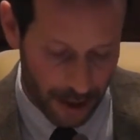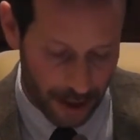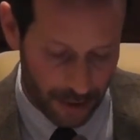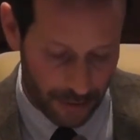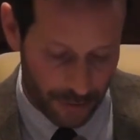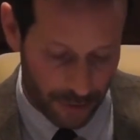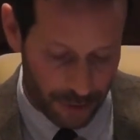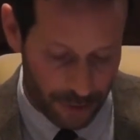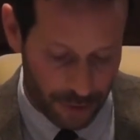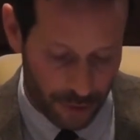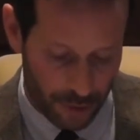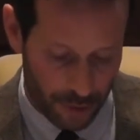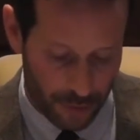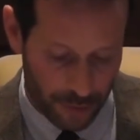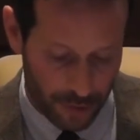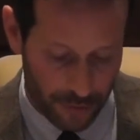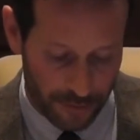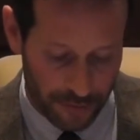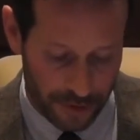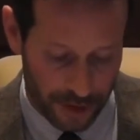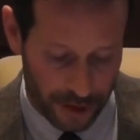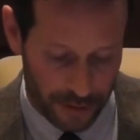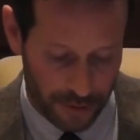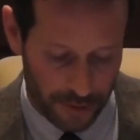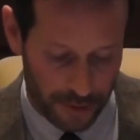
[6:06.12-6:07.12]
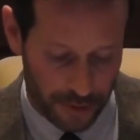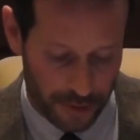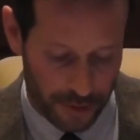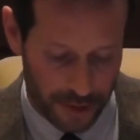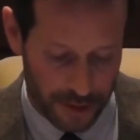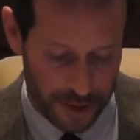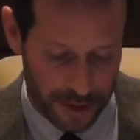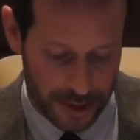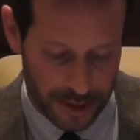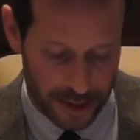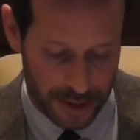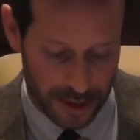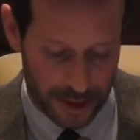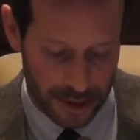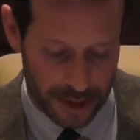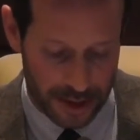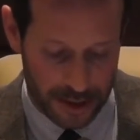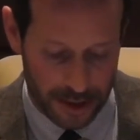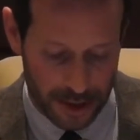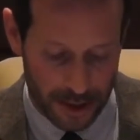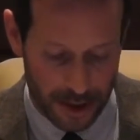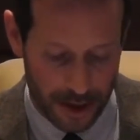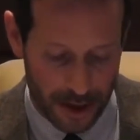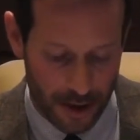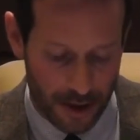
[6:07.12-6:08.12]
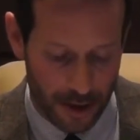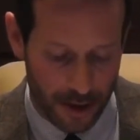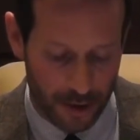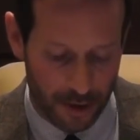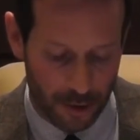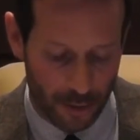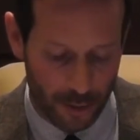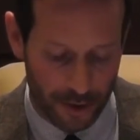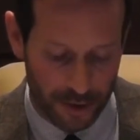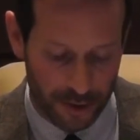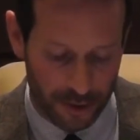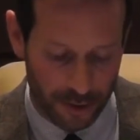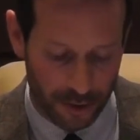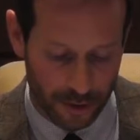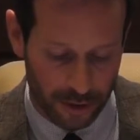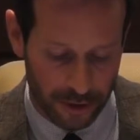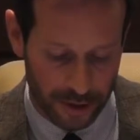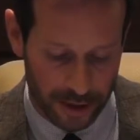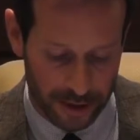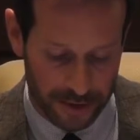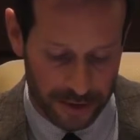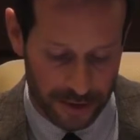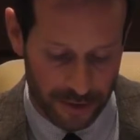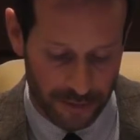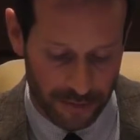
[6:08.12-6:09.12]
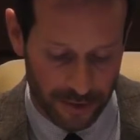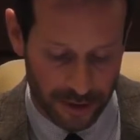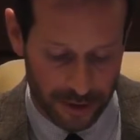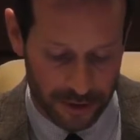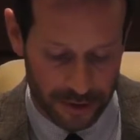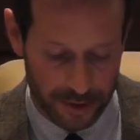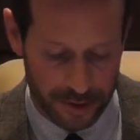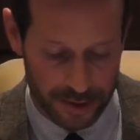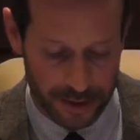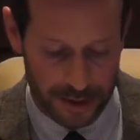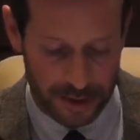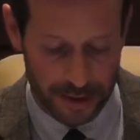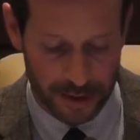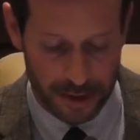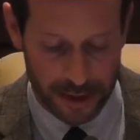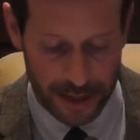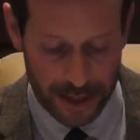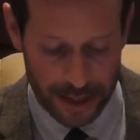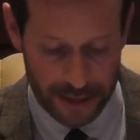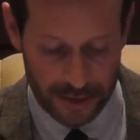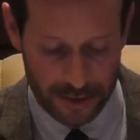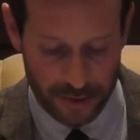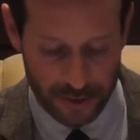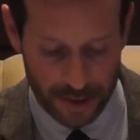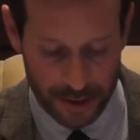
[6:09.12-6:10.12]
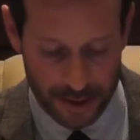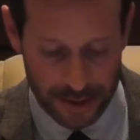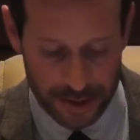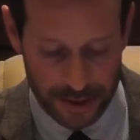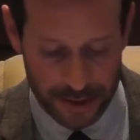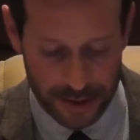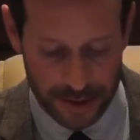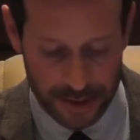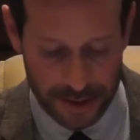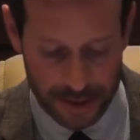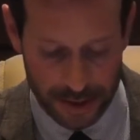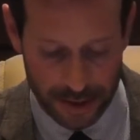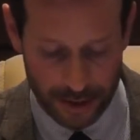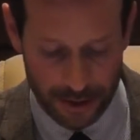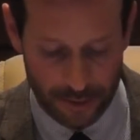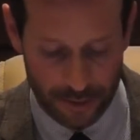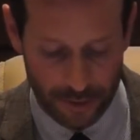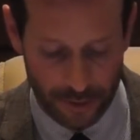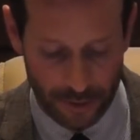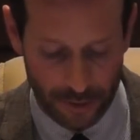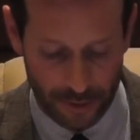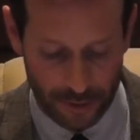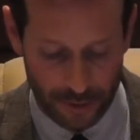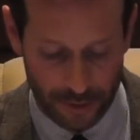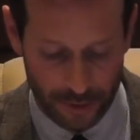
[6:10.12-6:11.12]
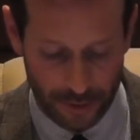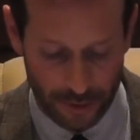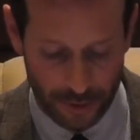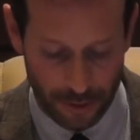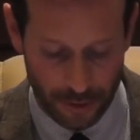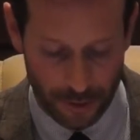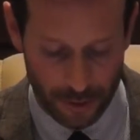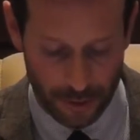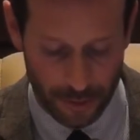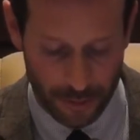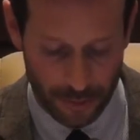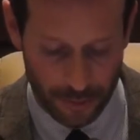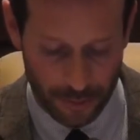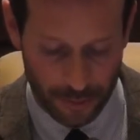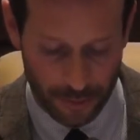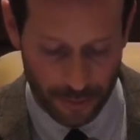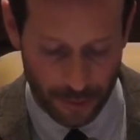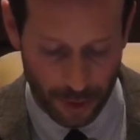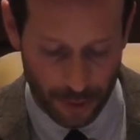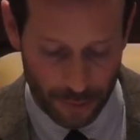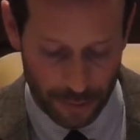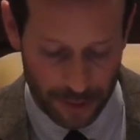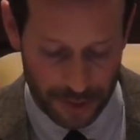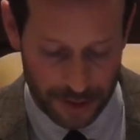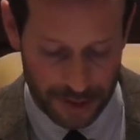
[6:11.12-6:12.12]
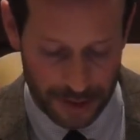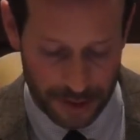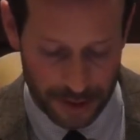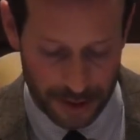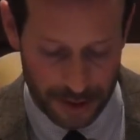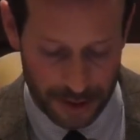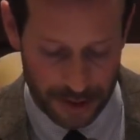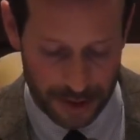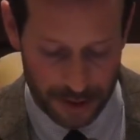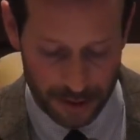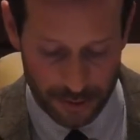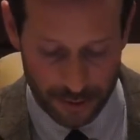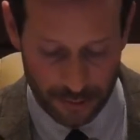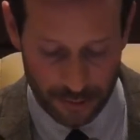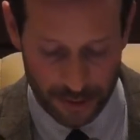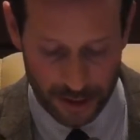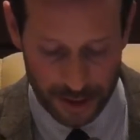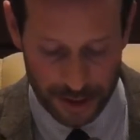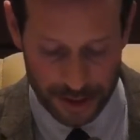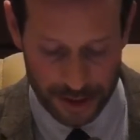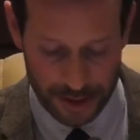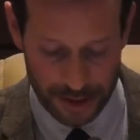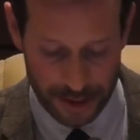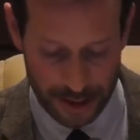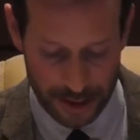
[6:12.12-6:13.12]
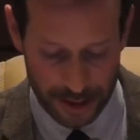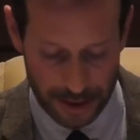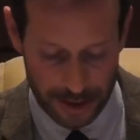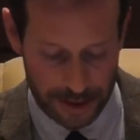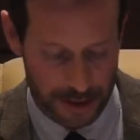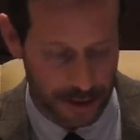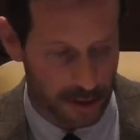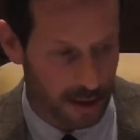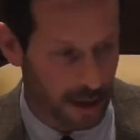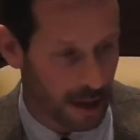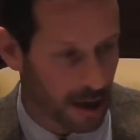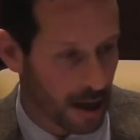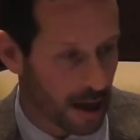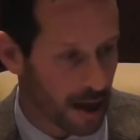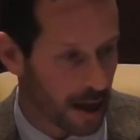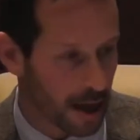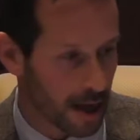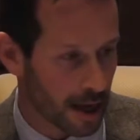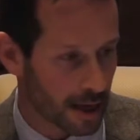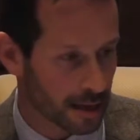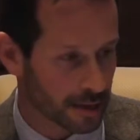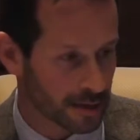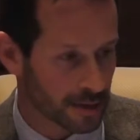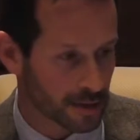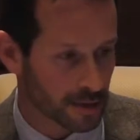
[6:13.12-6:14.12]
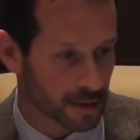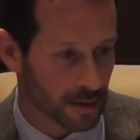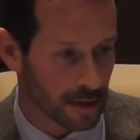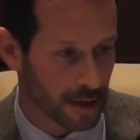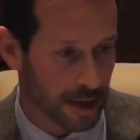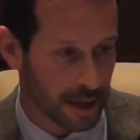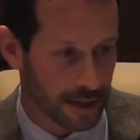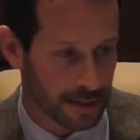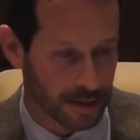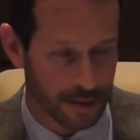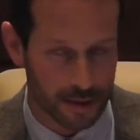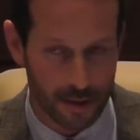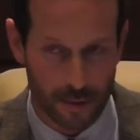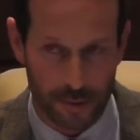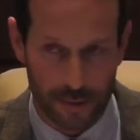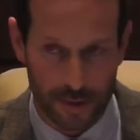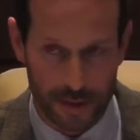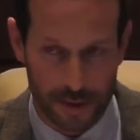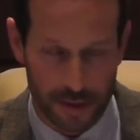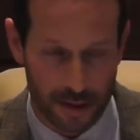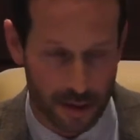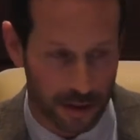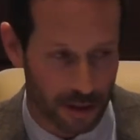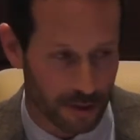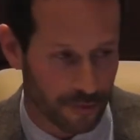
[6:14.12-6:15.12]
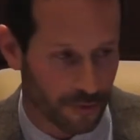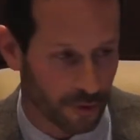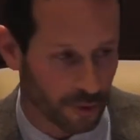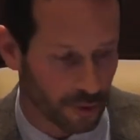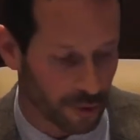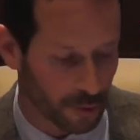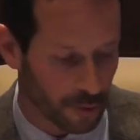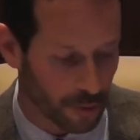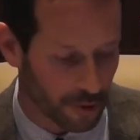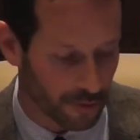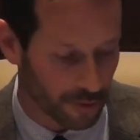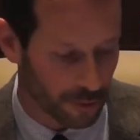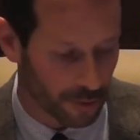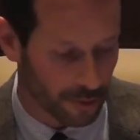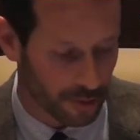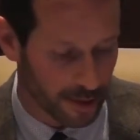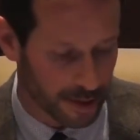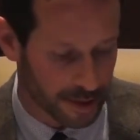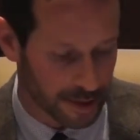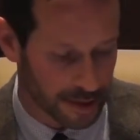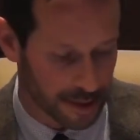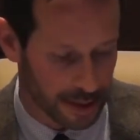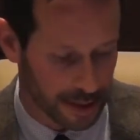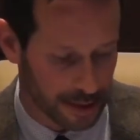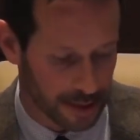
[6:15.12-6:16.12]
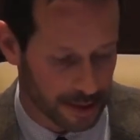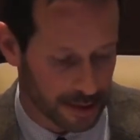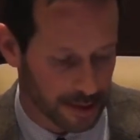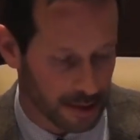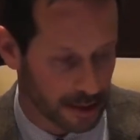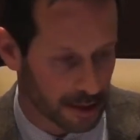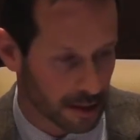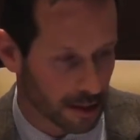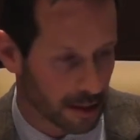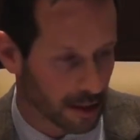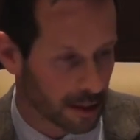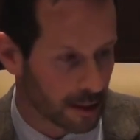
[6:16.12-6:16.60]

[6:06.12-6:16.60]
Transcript: First group of countries is when the connecting factor is the lex rei cite for the properties, real estates, and the last domicile for the movable assets.